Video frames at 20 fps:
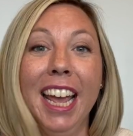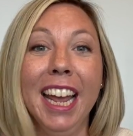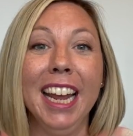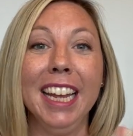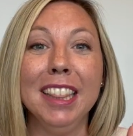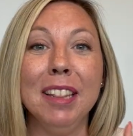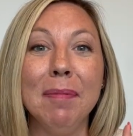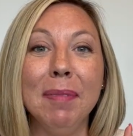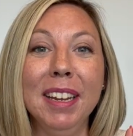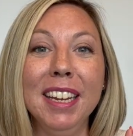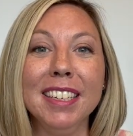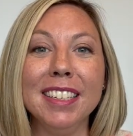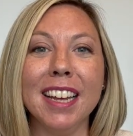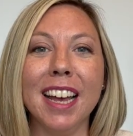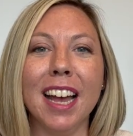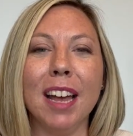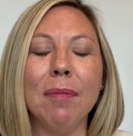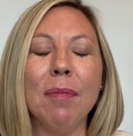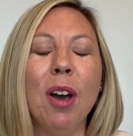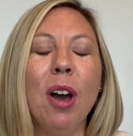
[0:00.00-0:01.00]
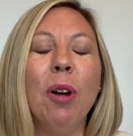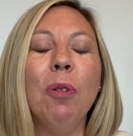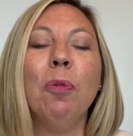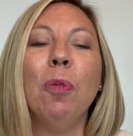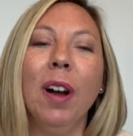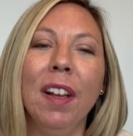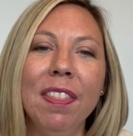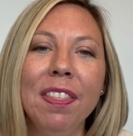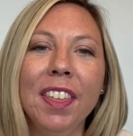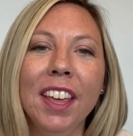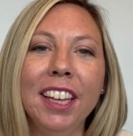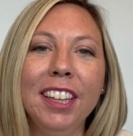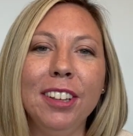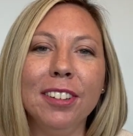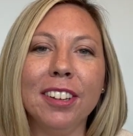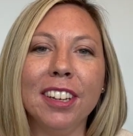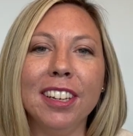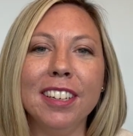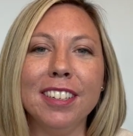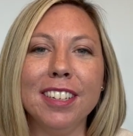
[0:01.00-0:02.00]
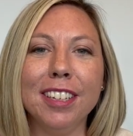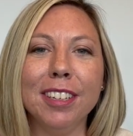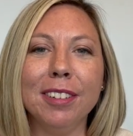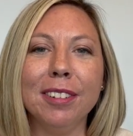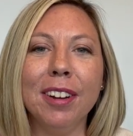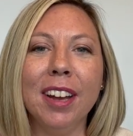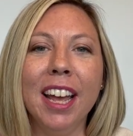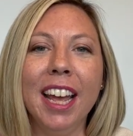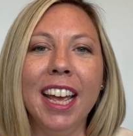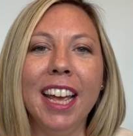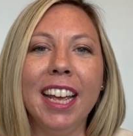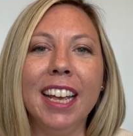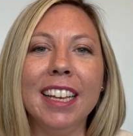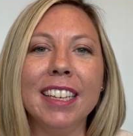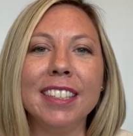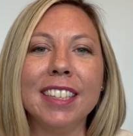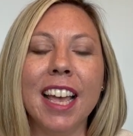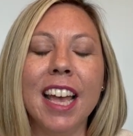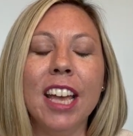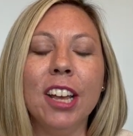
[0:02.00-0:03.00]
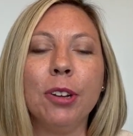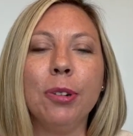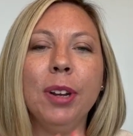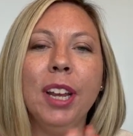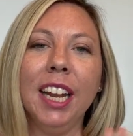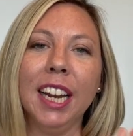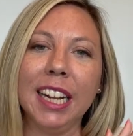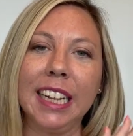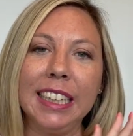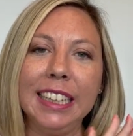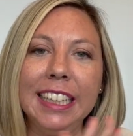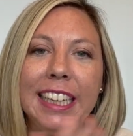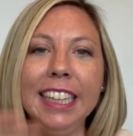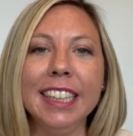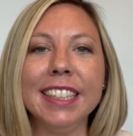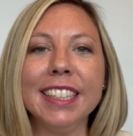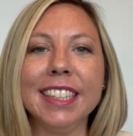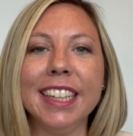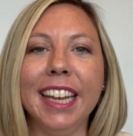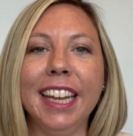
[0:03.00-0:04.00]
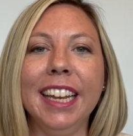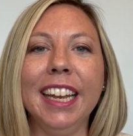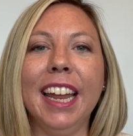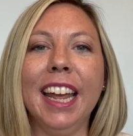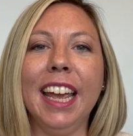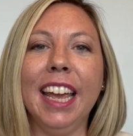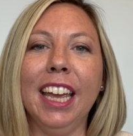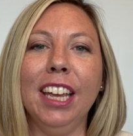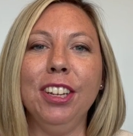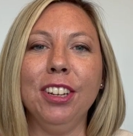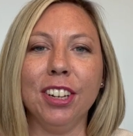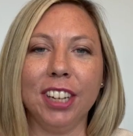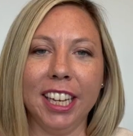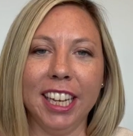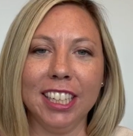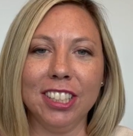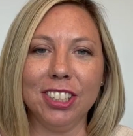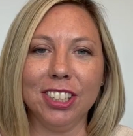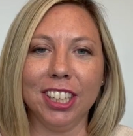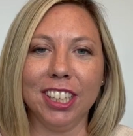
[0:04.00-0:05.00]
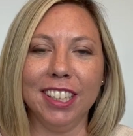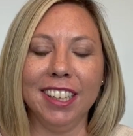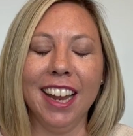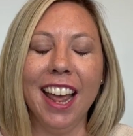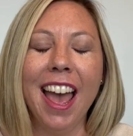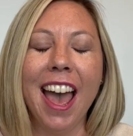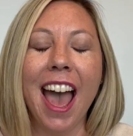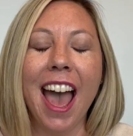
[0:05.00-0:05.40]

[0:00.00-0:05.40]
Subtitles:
In the meantime, one thing you can do is create a clean slate in your kitchen.